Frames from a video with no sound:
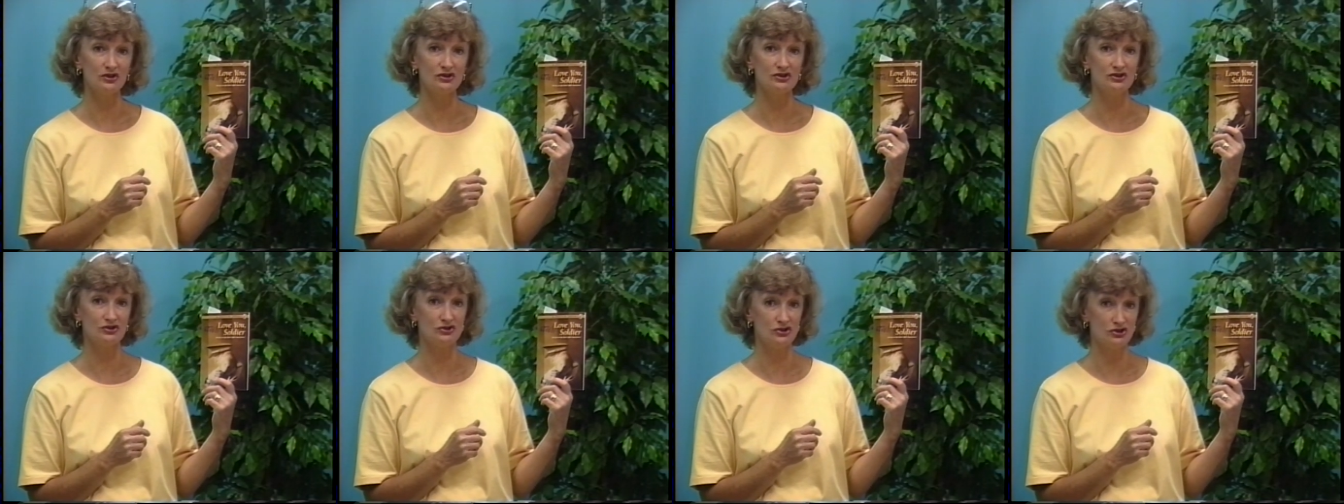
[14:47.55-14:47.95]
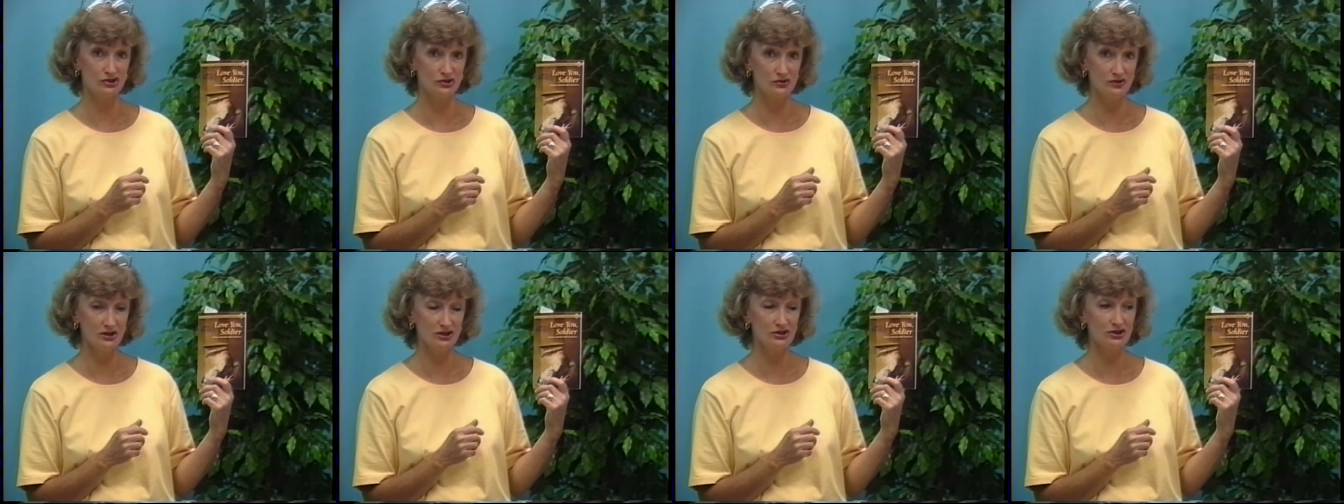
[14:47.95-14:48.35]
She's
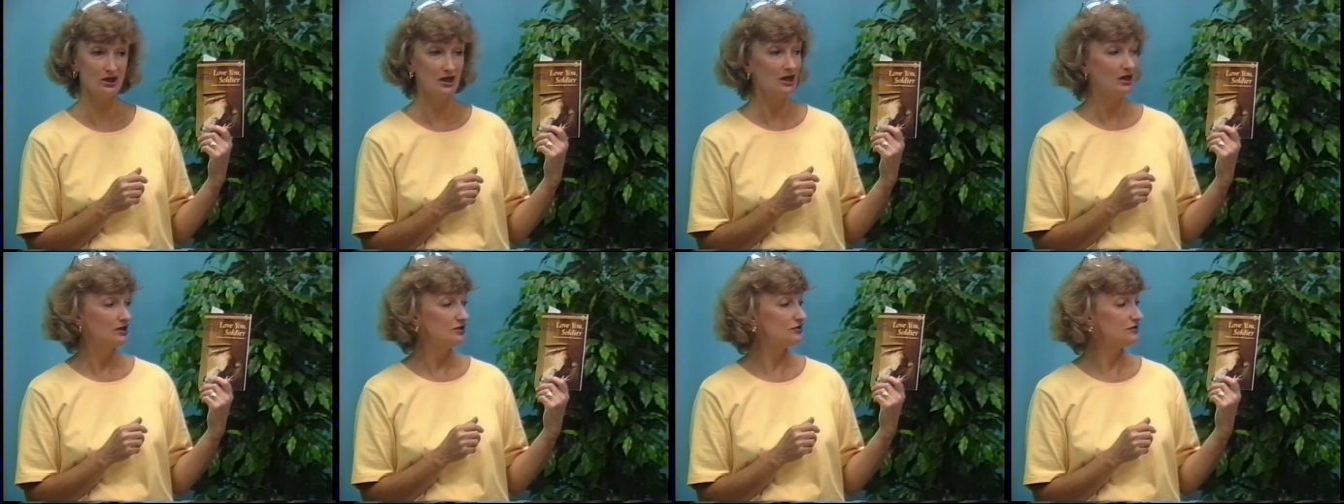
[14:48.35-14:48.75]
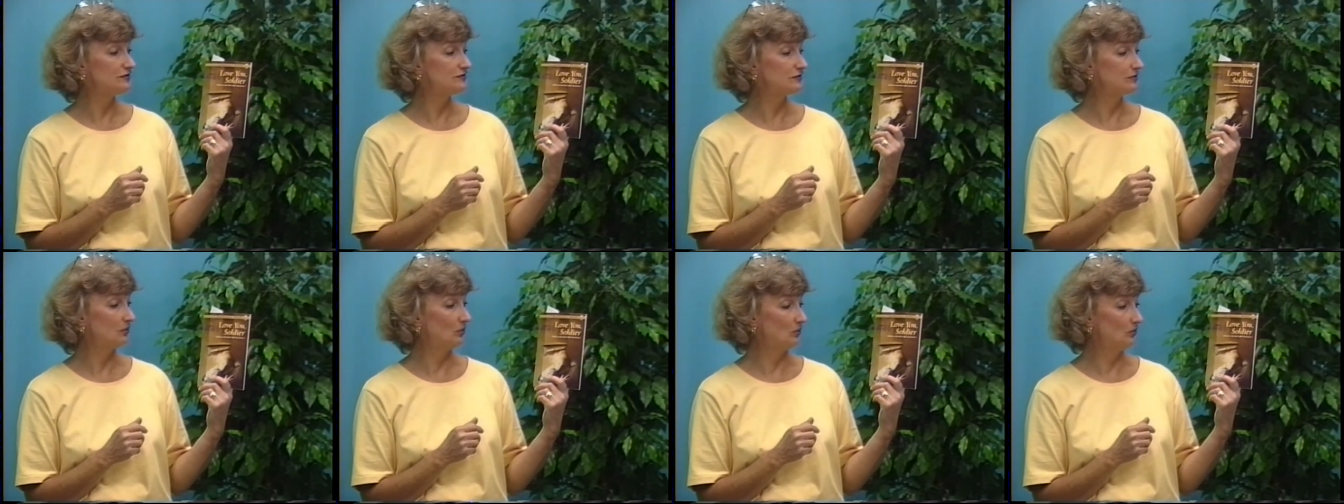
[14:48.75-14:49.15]
Jewish, she is
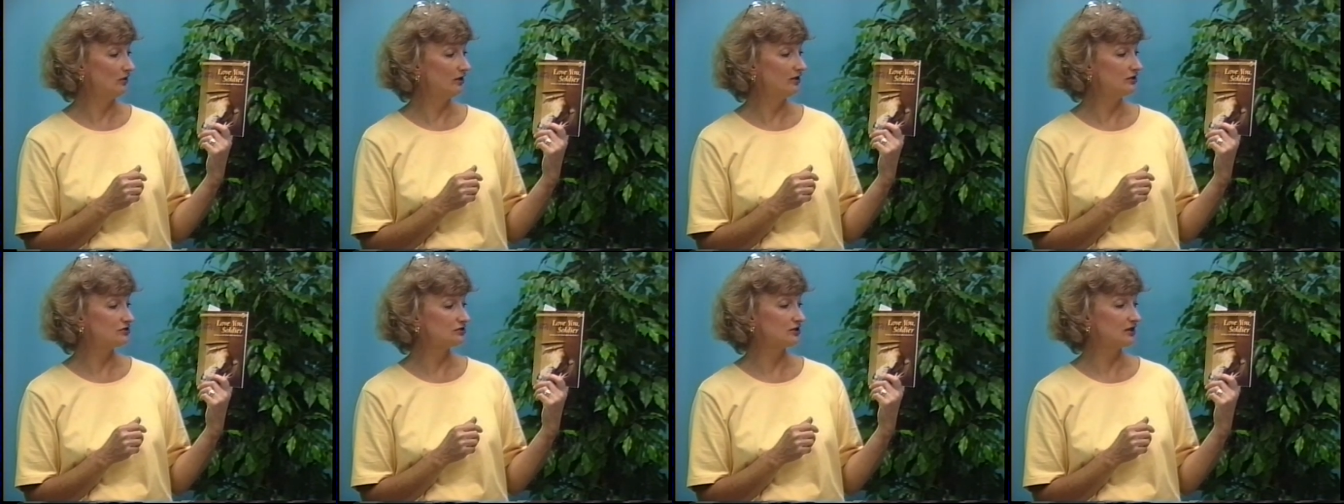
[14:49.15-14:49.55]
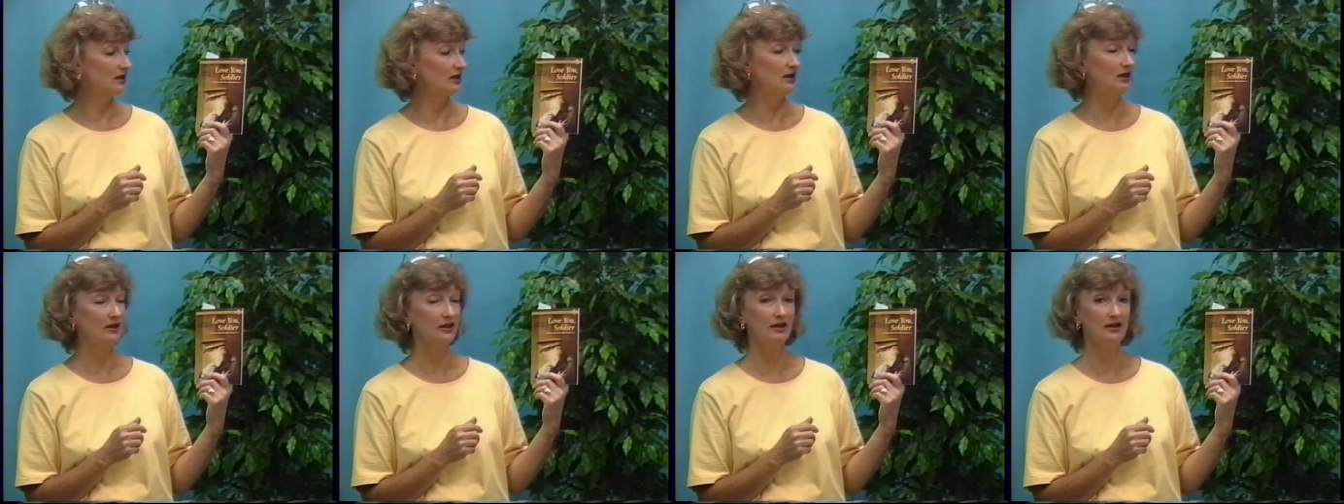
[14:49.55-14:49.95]
an only
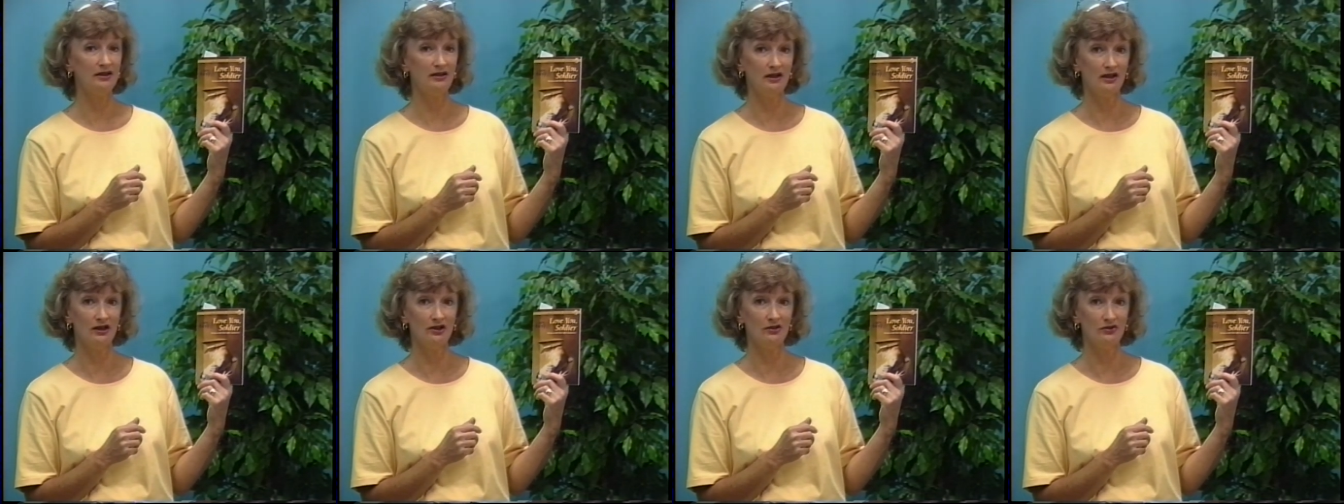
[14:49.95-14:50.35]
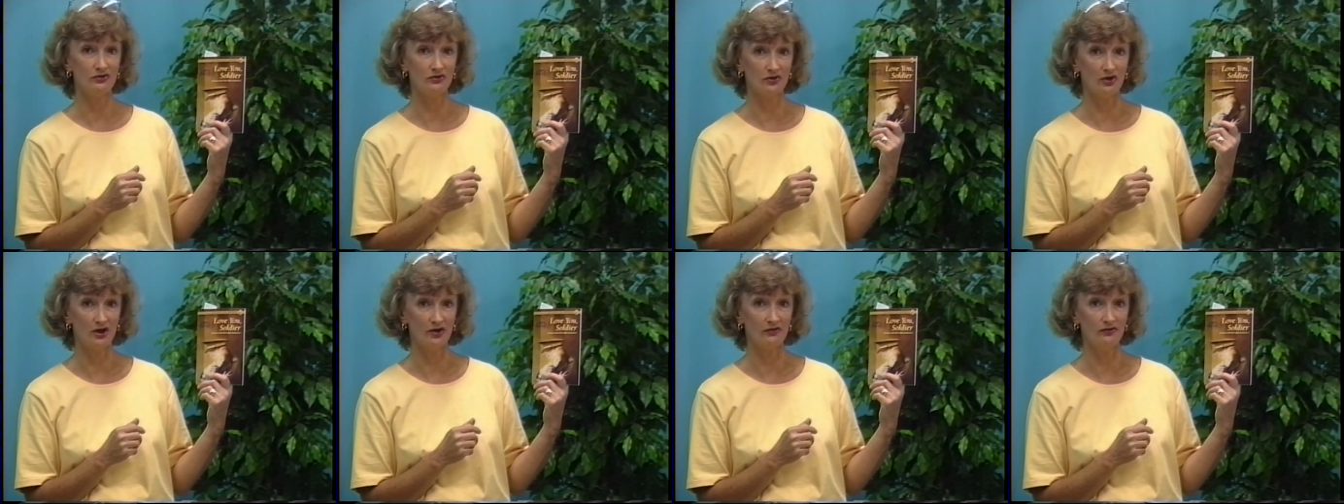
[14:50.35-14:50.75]
child, and dad
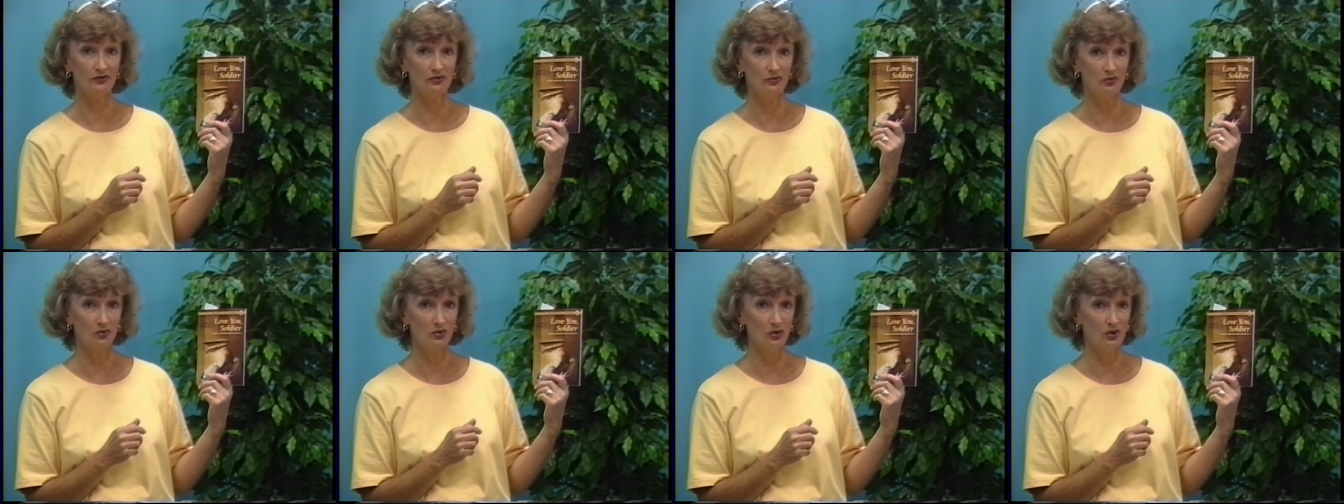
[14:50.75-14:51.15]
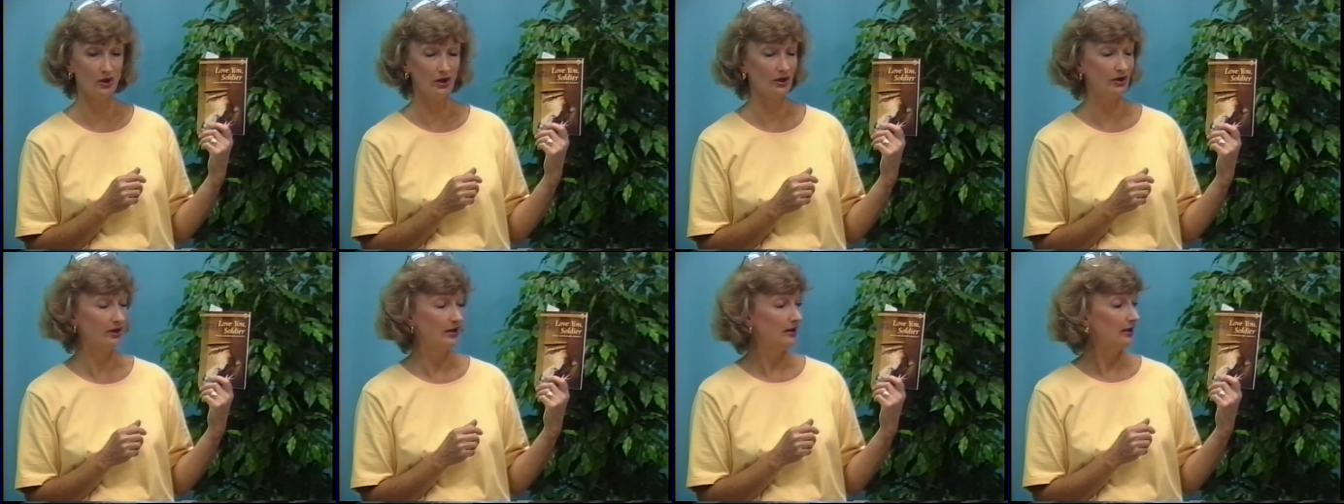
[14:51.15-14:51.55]
goes off to war.